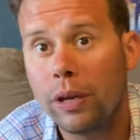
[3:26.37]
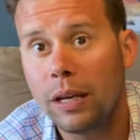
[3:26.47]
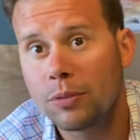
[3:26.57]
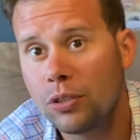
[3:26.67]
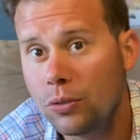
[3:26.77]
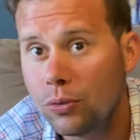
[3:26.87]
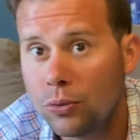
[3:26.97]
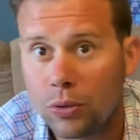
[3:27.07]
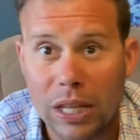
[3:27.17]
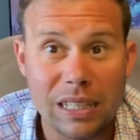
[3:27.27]
up
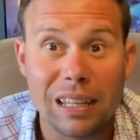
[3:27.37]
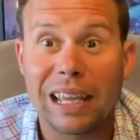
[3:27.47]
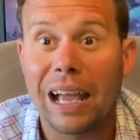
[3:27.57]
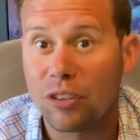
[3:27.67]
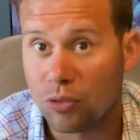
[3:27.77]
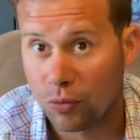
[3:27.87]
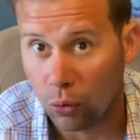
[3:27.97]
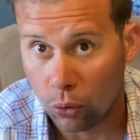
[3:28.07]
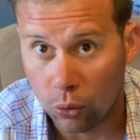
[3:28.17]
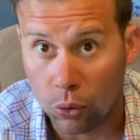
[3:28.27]
to things like extra
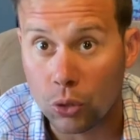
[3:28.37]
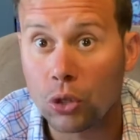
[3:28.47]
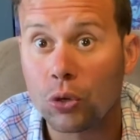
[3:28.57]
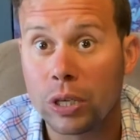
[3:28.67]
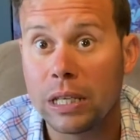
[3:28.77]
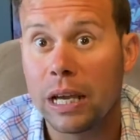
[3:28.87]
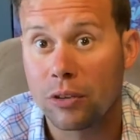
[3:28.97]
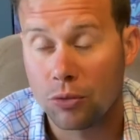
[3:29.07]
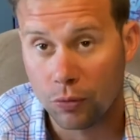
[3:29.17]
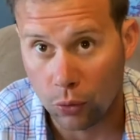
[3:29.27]
full or turkey
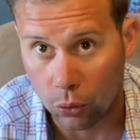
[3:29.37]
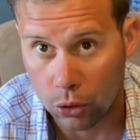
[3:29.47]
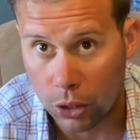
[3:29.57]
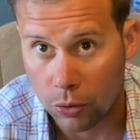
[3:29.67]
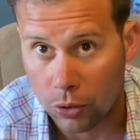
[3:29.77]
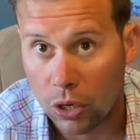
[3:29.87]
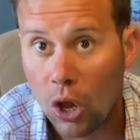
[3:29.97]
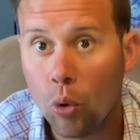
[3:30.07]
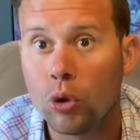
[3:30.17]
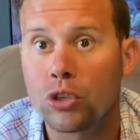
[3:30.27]
extra full chokes,
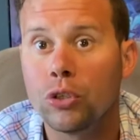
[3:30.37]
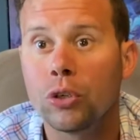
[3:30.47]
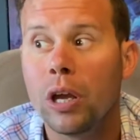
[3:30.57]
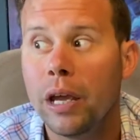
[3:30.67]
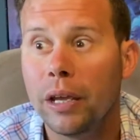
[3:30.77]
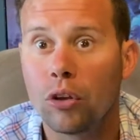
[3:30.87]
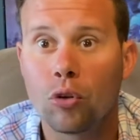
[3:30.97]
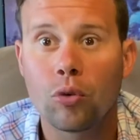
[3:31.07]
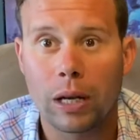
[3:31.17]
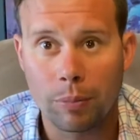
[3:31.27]
which are
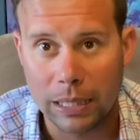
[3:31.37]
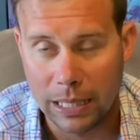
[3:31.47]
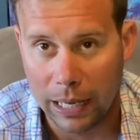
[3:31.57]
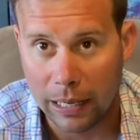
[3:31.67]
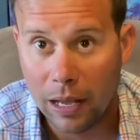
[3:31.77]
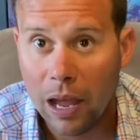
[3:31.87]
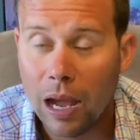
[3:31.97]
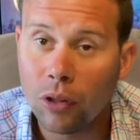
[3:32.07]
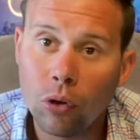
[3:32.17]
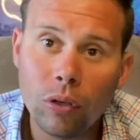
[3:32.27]
incredibly tight.
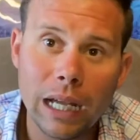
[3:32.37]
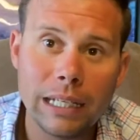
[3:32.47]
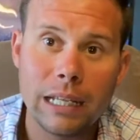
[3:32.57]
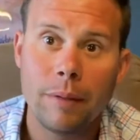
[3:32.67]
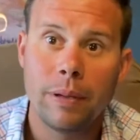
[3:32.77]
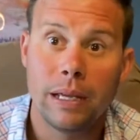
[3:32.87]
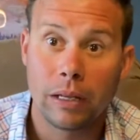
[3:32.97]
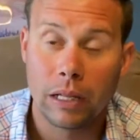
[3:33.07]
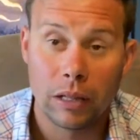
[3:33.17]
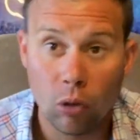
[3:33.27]
And the whole idea being,
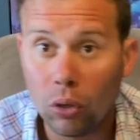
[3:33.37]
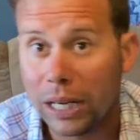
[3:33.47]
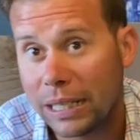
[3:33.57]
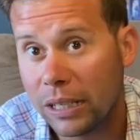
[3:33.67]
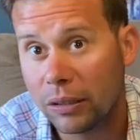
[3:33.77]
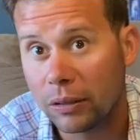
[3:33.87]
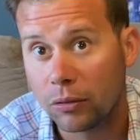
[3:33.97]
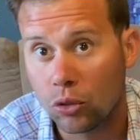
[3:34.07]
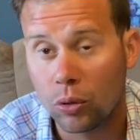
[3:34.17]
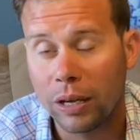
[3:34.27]
and the whole idea
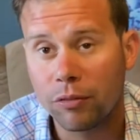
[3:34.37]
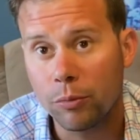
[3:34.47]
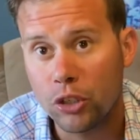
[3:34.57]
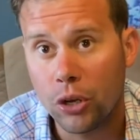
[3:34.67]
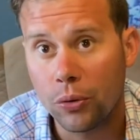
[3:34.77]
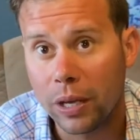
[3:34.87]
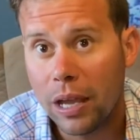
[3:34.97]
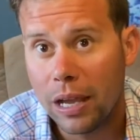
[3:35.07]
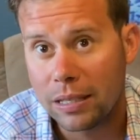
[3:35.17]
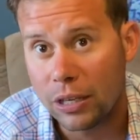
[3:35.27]
derived from choke,
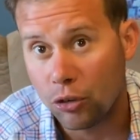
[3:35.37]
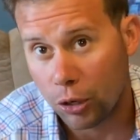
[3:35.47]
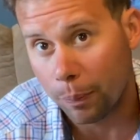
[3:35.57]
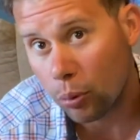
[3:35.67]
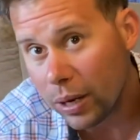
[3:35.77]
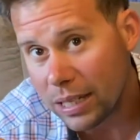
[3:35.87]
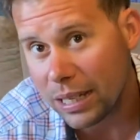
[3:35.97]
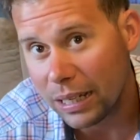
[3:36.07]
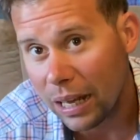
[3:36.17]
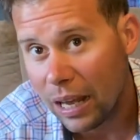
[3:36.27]
is that you're
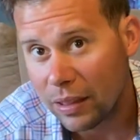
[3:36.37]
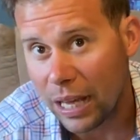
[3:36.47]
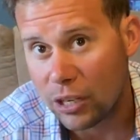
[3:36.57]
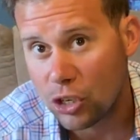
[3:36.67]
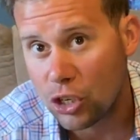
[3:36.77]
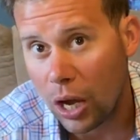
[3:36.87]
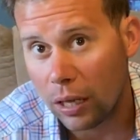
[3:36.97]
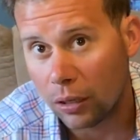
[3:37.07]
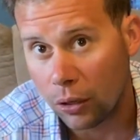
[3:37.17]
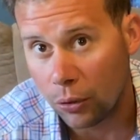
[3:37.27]
compressing that
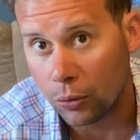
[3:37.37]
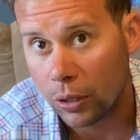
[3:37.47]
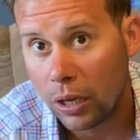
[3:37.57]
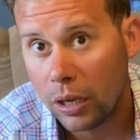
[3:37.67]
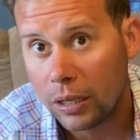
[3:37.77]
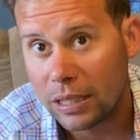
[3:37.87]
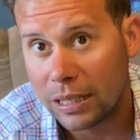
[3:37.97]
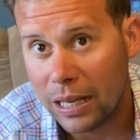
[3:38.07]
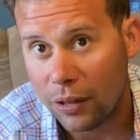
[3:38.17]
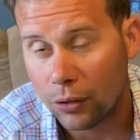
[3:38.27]
shot load
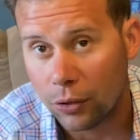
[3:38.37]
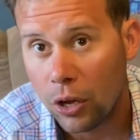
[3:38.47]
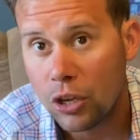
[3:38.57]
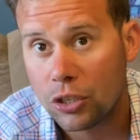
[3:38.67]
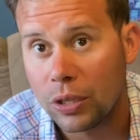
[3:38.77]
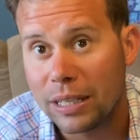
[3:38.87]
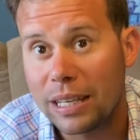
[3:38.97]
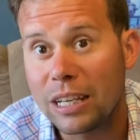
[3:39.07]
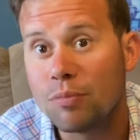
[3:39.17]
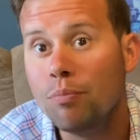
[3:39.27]
together so that it
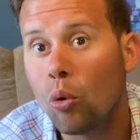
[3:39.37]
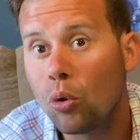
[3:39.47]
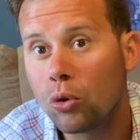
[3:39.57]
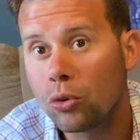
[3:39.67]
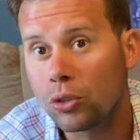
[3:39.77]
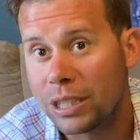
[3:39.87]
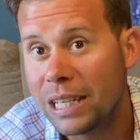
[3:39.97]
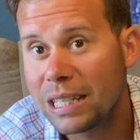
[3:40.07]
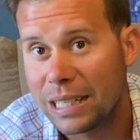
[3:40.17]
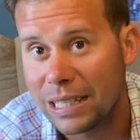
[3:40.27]
takes more
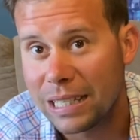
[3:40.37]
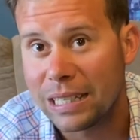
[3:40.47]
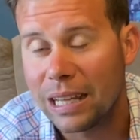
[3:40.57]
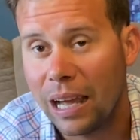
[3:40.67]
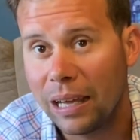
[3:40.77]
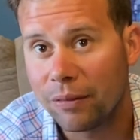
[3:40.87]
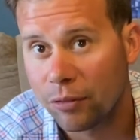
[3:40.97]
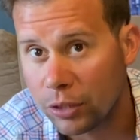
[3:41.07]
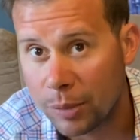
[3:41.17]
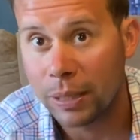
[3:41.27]
distance and time
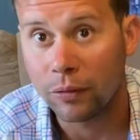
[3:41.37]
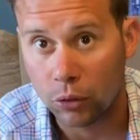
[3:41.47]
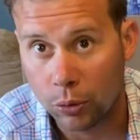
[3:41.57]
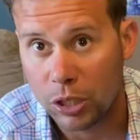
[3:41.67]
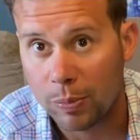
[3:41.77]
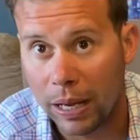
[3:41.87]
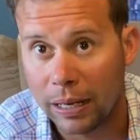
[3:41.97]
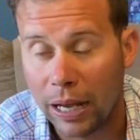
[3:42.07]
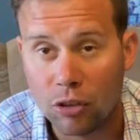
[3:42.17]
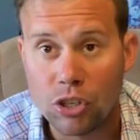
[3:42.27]
for it to be able to
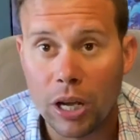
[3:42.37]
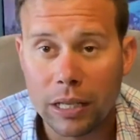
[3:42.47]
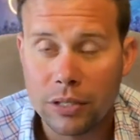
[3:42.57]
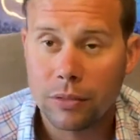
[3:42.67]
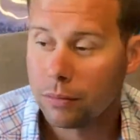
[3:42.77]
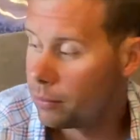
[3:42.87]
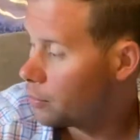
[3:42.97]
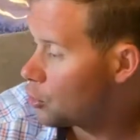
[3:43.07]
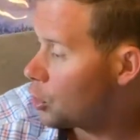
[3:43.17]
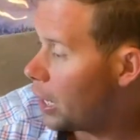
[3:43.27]
expand out. Shotgun
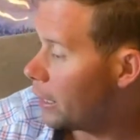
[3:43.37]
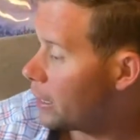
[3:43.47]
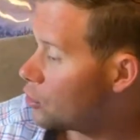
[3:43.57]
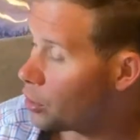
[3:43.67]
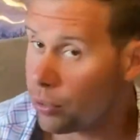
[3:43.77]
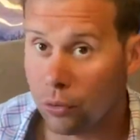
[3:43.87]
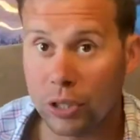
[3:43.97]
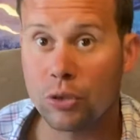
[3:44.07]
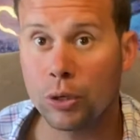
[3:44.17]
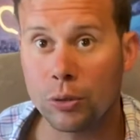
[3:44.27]
shot in general
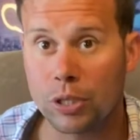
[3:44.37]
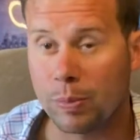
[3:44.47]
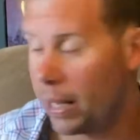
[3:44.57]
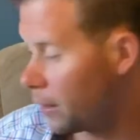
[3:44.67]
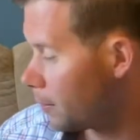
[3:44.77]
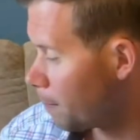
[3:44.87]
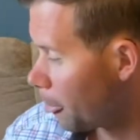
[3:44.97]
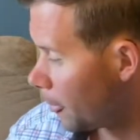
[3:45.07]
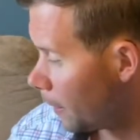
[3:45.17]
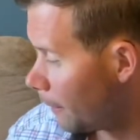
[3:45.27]
is going to expand.
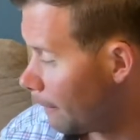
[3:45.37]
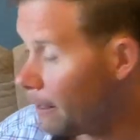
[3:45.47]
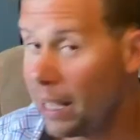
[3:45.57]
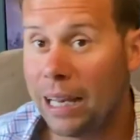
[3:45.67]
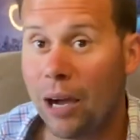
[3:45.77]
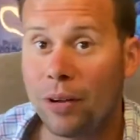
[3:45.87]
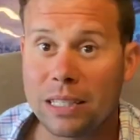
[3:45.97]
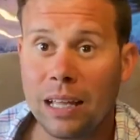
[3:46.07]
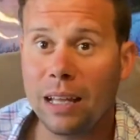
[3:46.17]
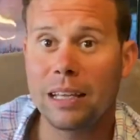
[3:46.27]
Now,
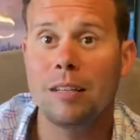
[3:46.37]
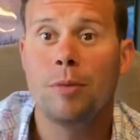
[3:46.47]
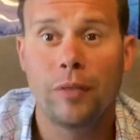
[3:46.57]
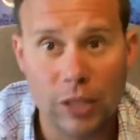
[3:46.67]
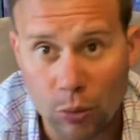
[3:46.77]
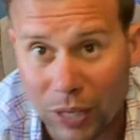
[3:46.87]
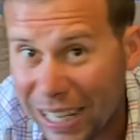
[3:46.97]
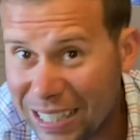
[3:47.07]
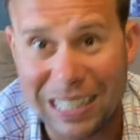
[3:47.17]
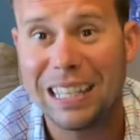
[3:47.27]
it's not like in the movies where it
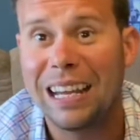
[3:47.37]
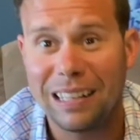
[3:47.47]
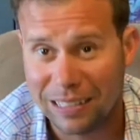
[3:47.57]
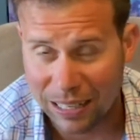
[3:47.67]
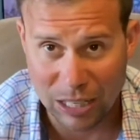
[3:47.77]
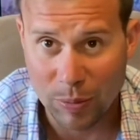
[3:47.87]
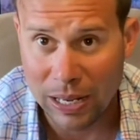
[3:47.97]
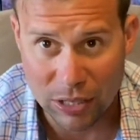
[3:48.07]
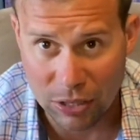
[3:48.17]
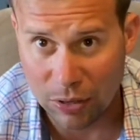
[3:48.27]
instantaneously
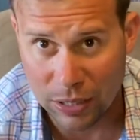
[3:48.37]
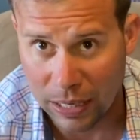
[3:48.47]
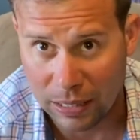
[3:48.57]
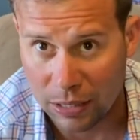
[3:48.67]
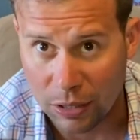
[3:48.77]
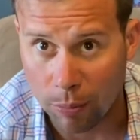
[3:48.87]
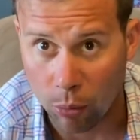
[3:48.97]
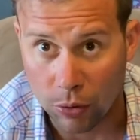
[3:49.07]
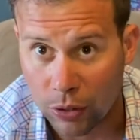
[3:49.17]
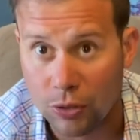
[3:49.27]
expands as soon as it exits the
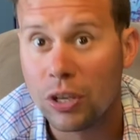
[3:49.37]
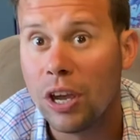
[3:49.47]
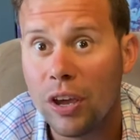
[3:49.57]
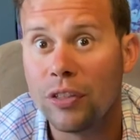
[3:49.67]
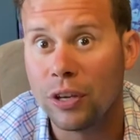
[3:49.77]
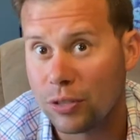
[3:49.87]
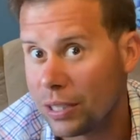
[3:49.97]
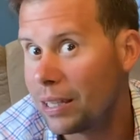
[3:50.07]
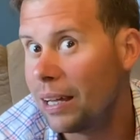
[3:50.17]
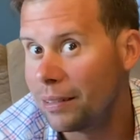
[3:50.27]
bore. There's there's
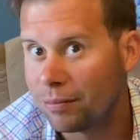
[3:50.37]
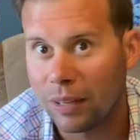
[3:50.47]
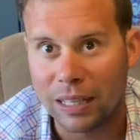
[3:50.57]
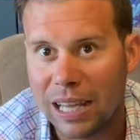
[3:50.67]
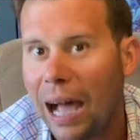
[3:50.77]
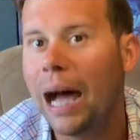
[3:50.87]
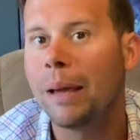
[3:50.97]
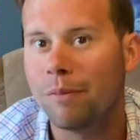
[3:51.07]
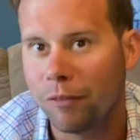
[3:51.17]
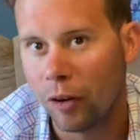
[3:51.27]
a, a
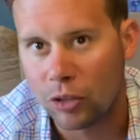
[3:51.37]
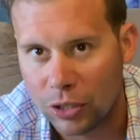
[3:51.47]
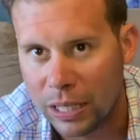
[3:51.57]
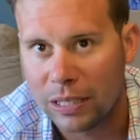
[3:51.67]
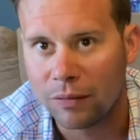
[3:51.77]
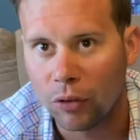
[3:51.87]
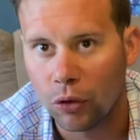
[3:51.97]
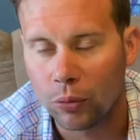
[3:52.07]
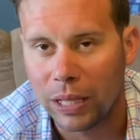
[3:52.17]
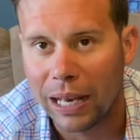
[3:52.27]
time function that's
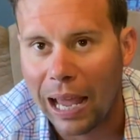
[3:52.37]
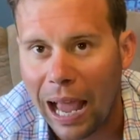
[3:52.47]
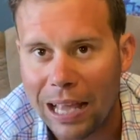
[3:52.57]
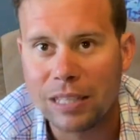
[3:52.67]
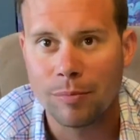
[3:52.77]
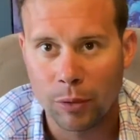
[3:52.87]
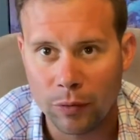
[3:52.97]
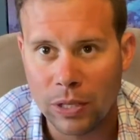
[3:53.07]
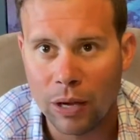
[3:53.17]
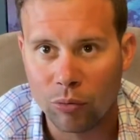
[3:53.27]
involved with that. As it
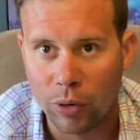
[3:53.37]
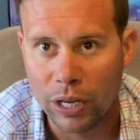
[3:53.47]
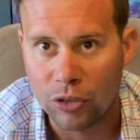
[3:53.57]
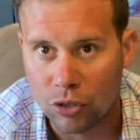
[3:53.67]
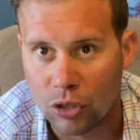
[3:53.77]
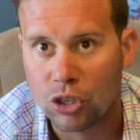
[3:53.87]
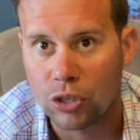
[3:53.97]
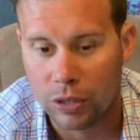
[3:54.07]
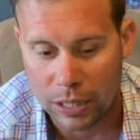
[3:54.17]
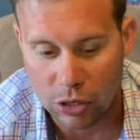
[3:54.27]
moves down range, the, sh
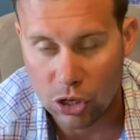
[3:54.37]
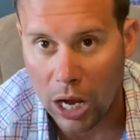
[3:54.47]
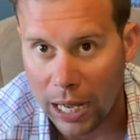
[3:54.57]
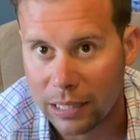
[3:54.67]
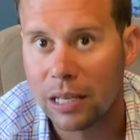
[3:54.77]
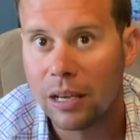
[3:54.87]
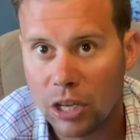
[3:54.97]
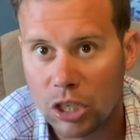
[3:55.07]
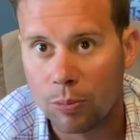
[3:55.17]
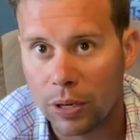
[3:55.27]
the shot
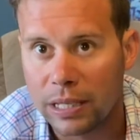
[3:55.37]
spreads